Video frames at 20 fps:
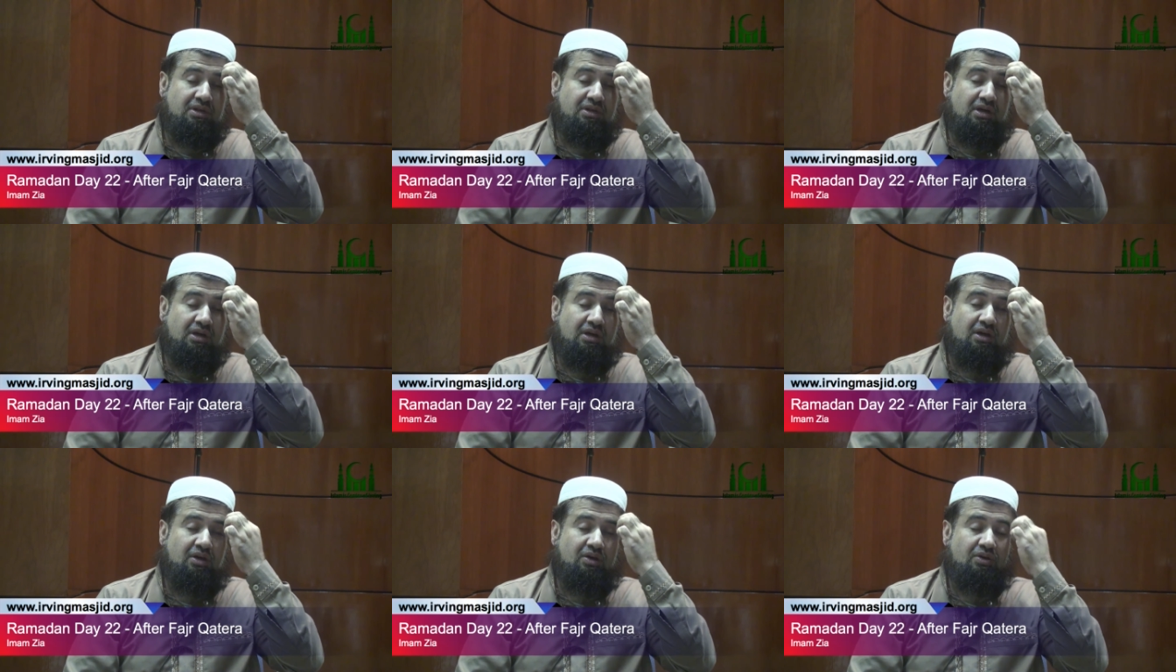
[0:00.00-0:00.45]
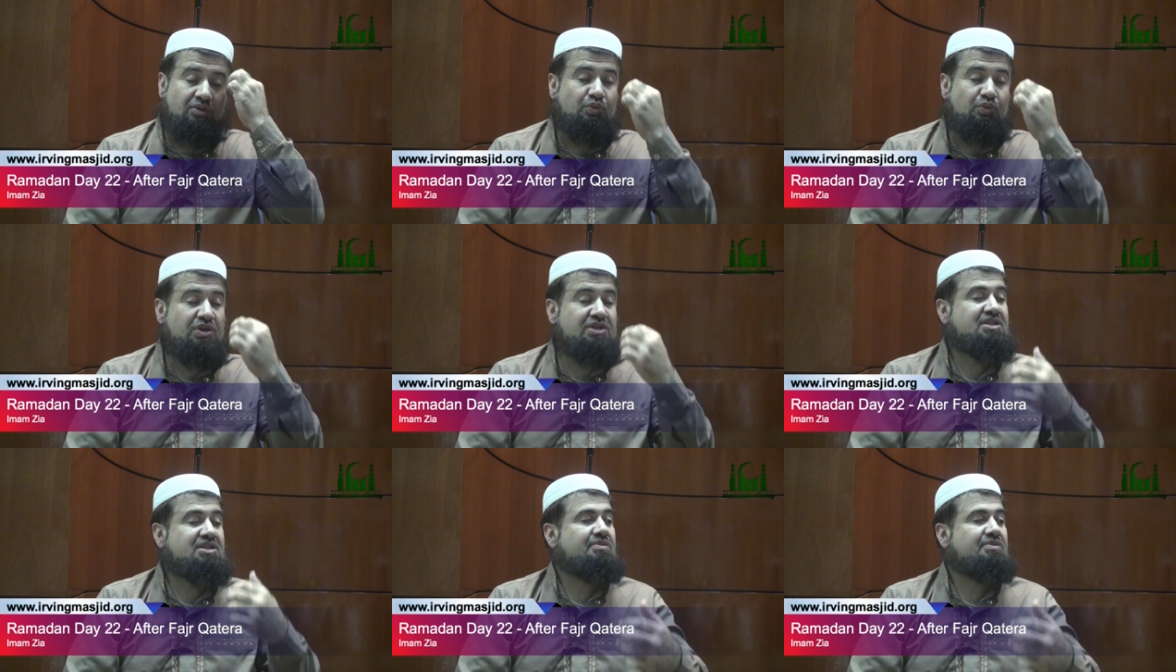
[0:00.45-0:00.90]
uh,
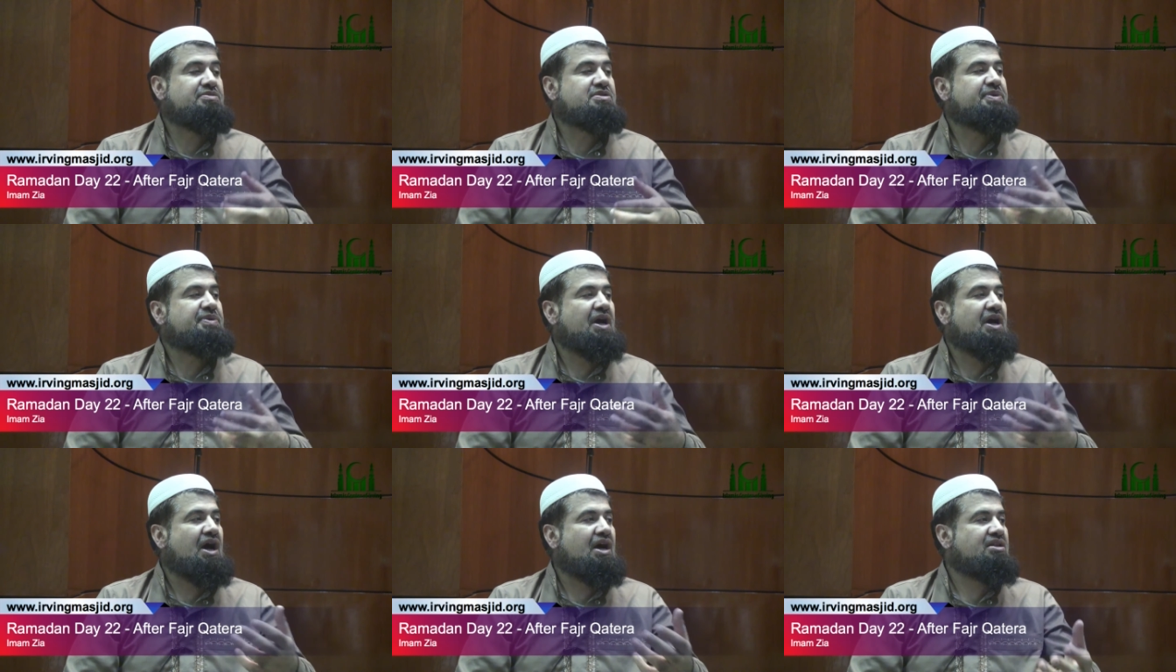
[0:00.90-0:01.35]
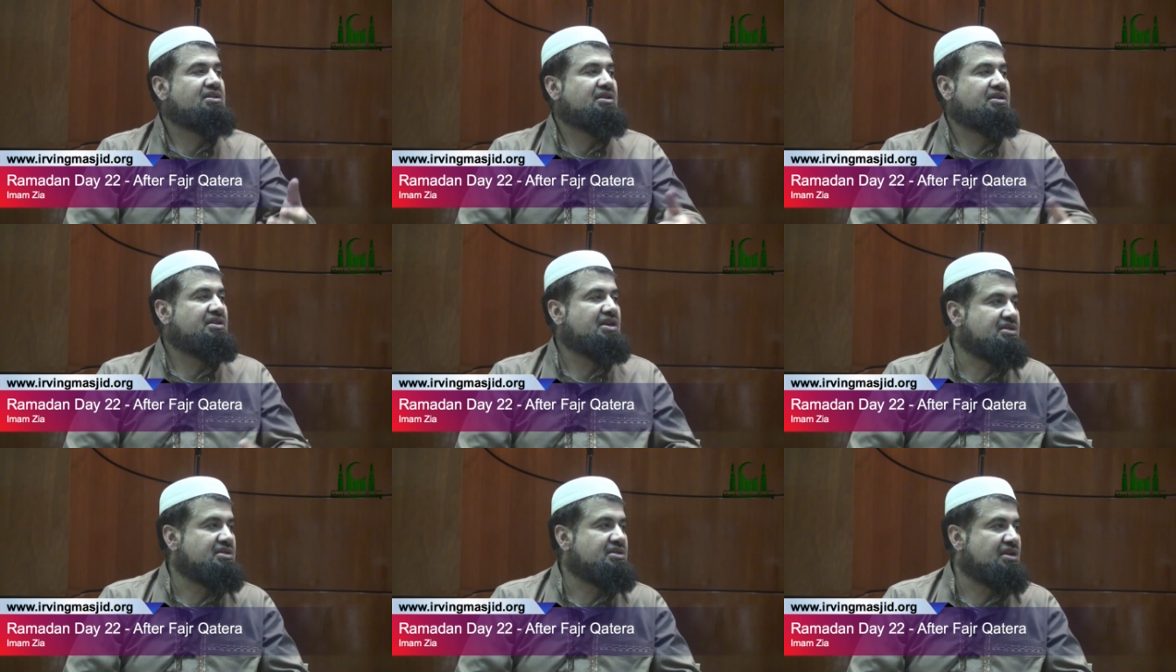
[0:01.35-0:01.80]
wisdoms behind the
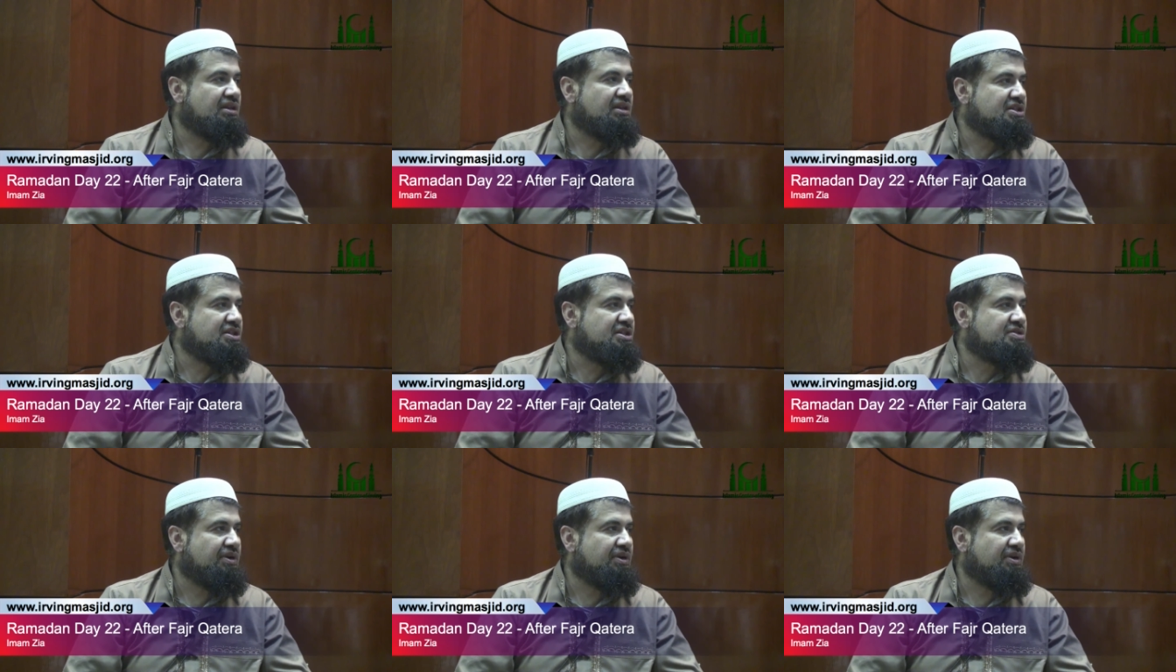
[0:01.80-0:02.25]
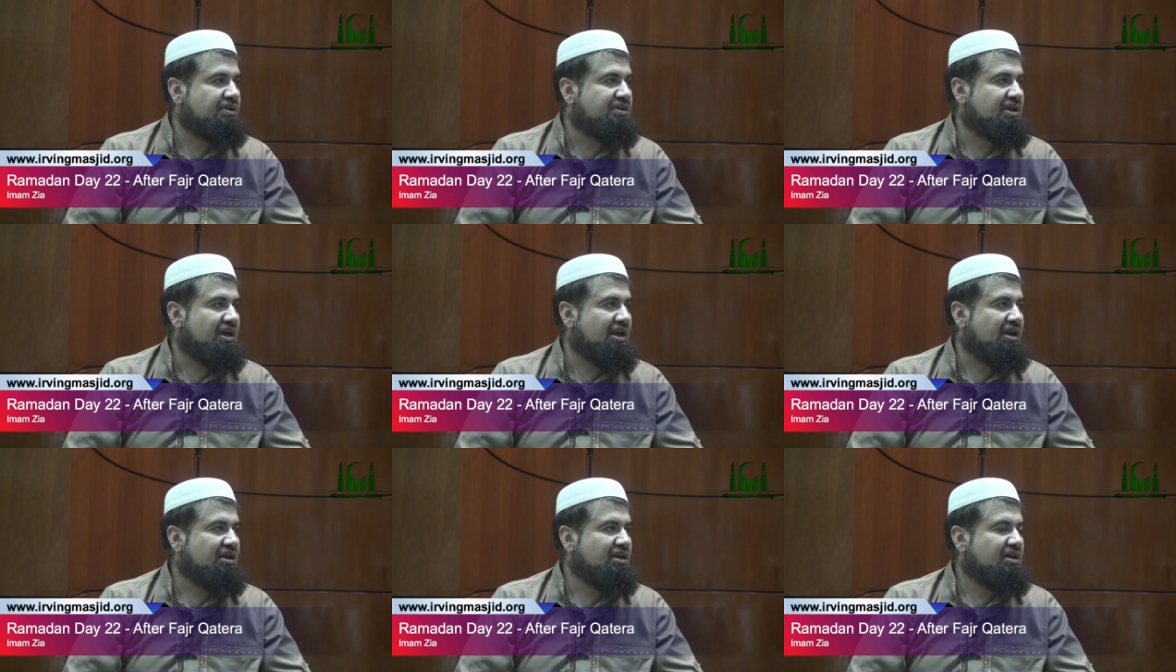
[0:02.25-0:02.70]
things that Allah subhanahu
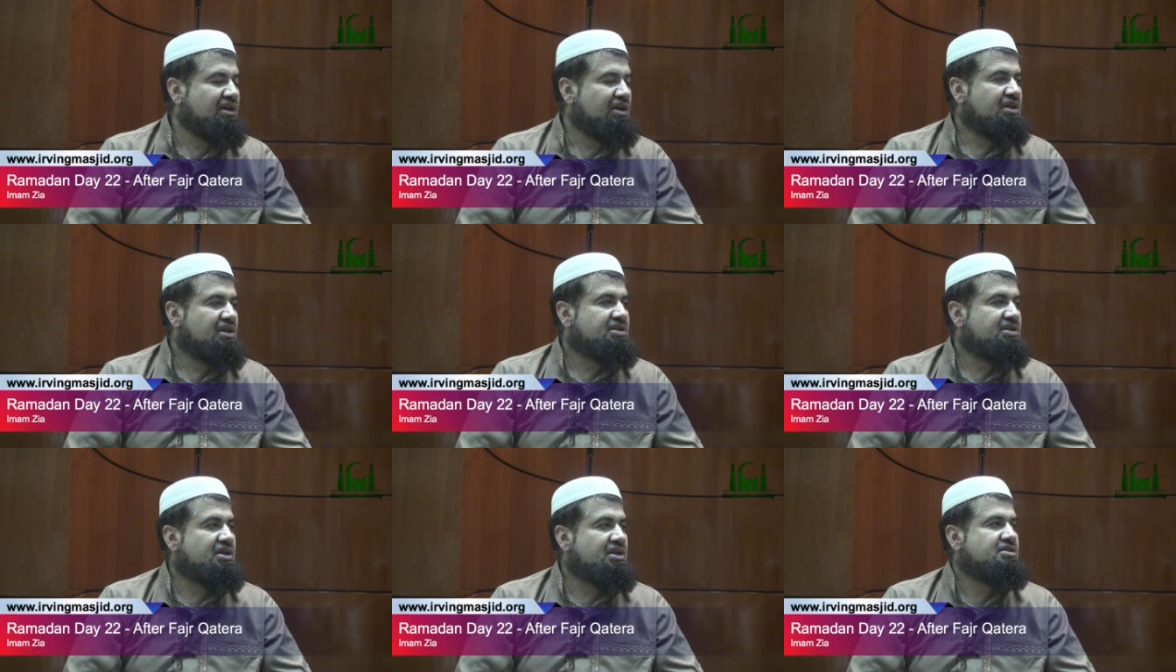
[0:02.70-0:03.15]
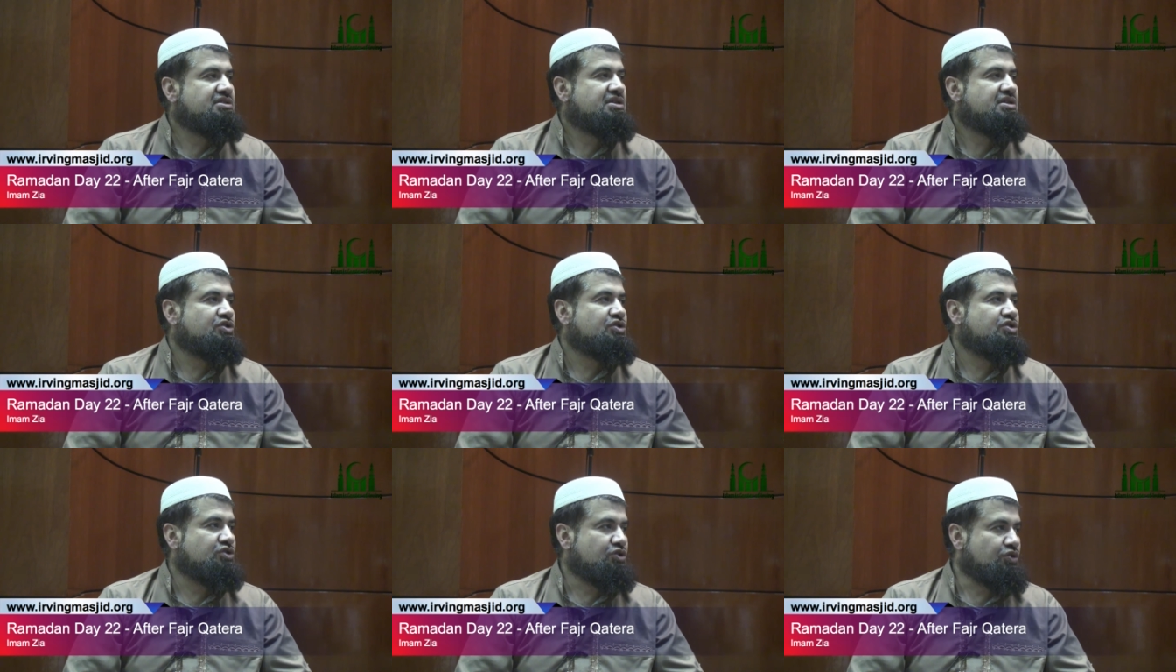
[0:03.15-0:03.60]
wa ta'ala tells
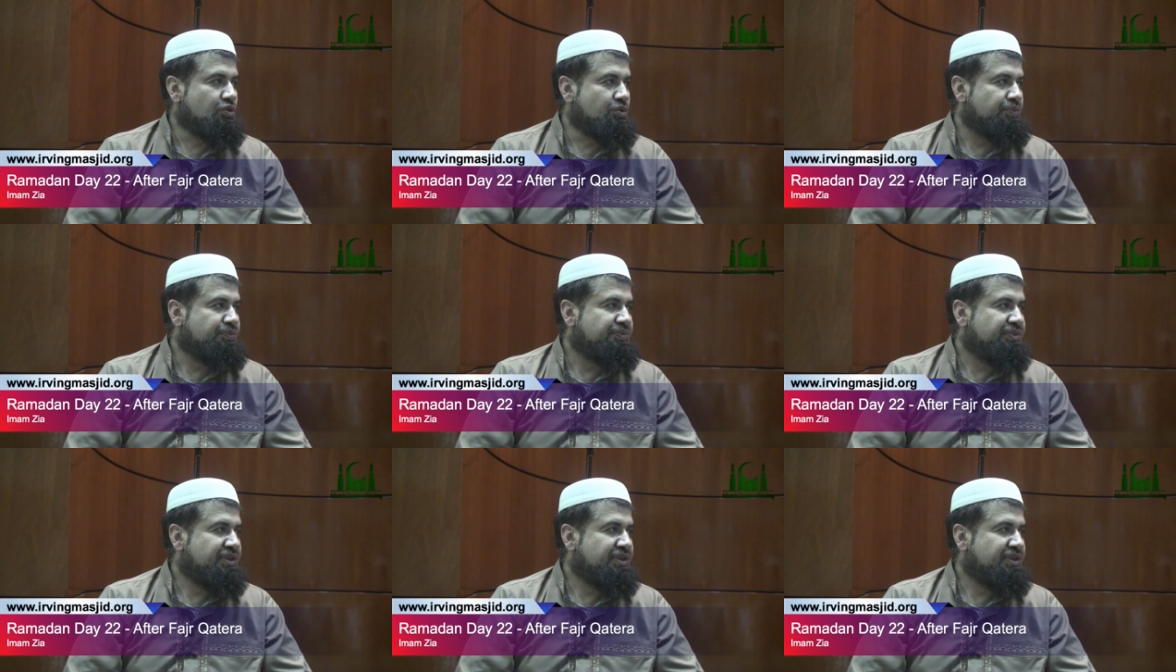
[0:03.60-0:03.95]
us to do.